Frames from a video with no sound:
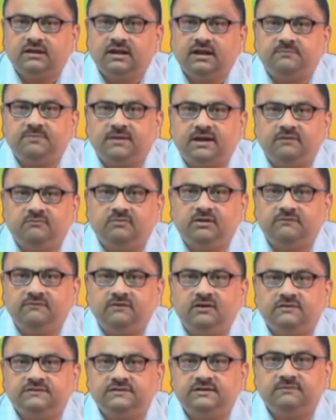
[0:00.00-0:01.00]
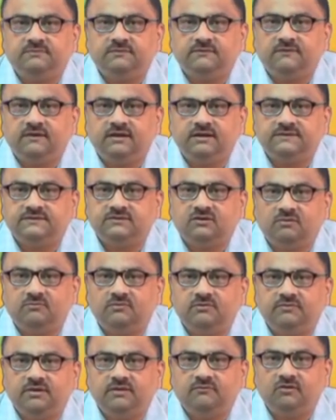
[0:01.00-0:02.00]
And parabolic velocity profile is
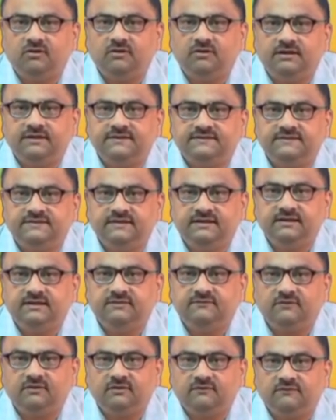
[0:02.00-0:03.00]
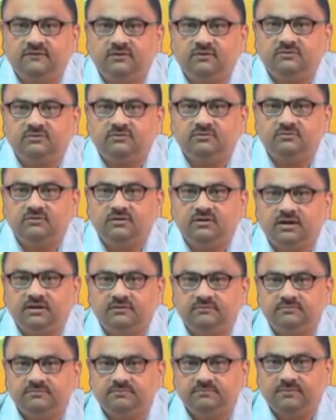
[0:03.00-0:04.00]
common. We have already seen for a flow through
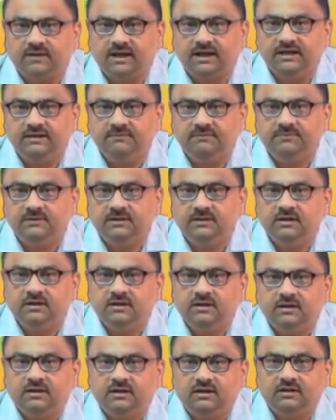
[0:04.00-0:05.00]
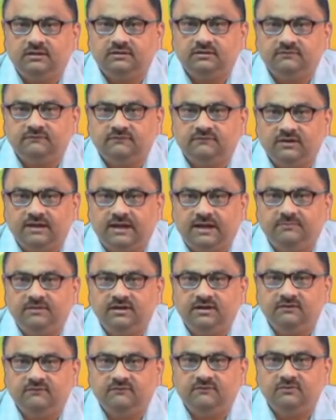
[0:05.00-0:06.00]
a pipe, for
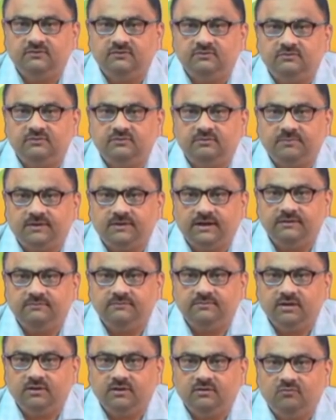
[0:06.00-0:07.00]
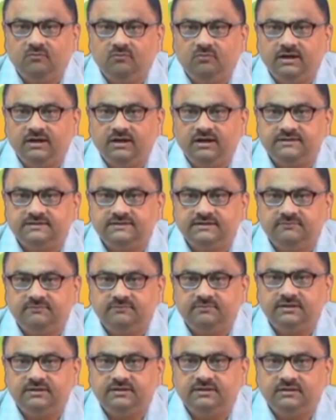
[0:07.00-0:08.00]
laminar flow through a pipe, one ends up
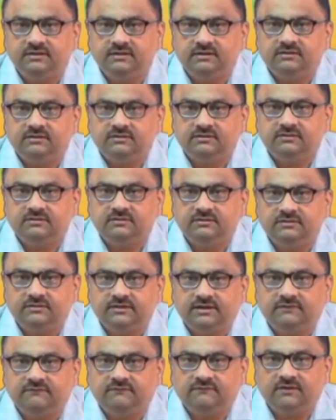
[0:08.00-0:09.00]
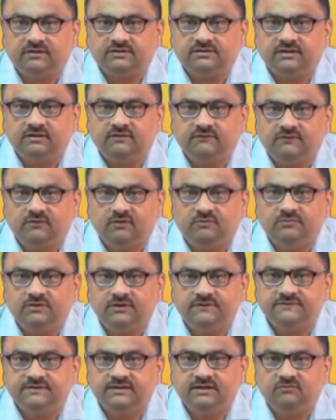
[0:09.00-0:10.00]
with that functional form we
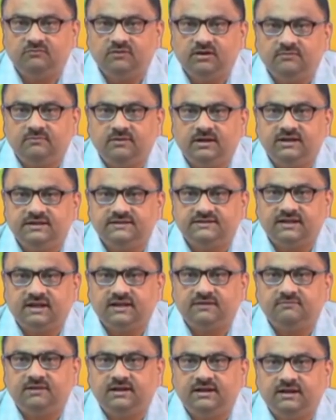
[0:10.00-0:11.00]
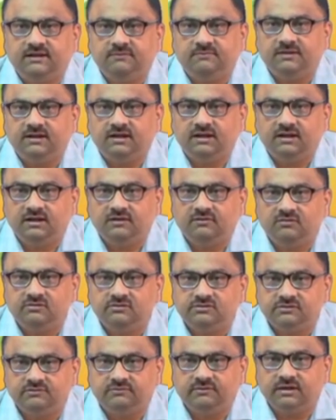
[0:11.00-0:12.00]
have seen, 1 minus r by capital R
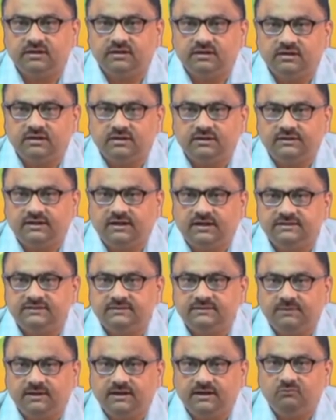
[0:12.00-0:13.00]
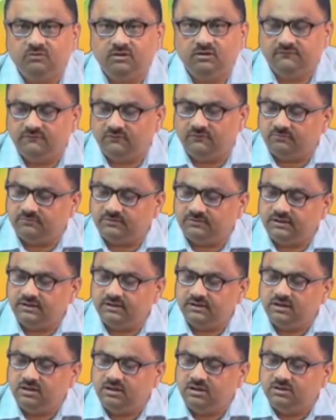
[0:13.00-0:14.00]
whole square. That is a parabolic form, right.
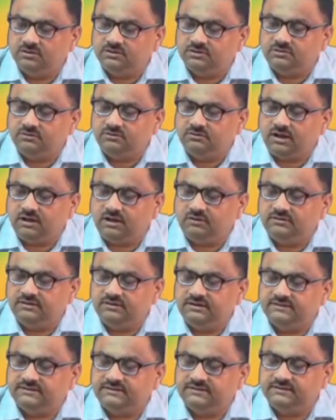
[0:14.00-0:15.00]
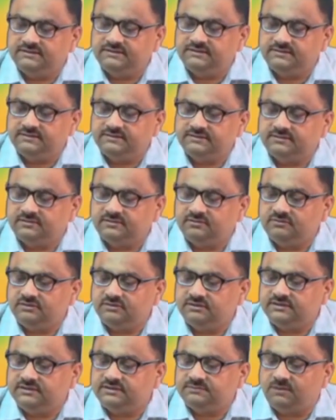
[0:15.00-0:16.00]
So, now this is, so
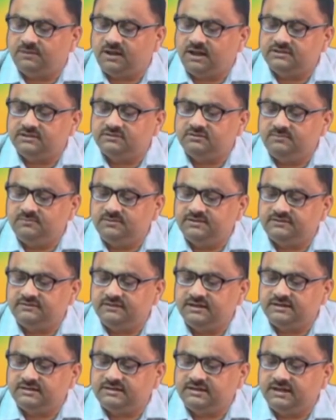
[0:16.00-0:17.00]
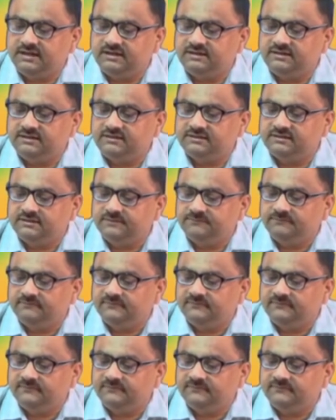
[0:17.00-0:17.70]
this pulse will be stretched like this.